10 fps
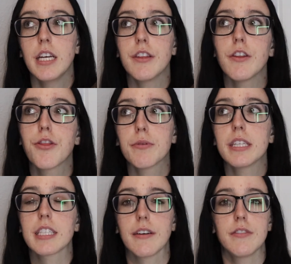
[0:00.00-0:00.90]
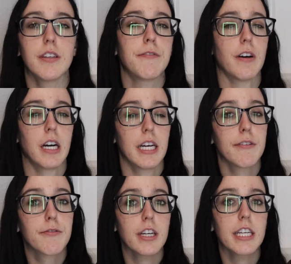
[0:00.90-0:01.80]
in the
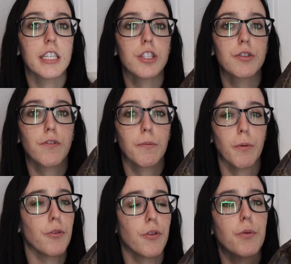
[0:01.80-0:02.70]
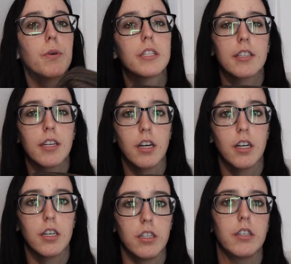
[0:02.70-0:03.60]
$375 range for both of the ones I
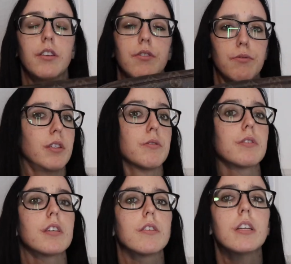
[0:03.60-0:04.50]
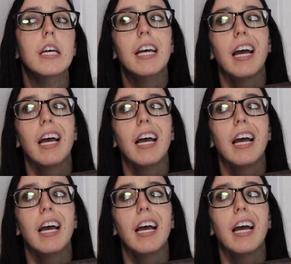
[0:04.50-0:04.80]
got on The RealReal.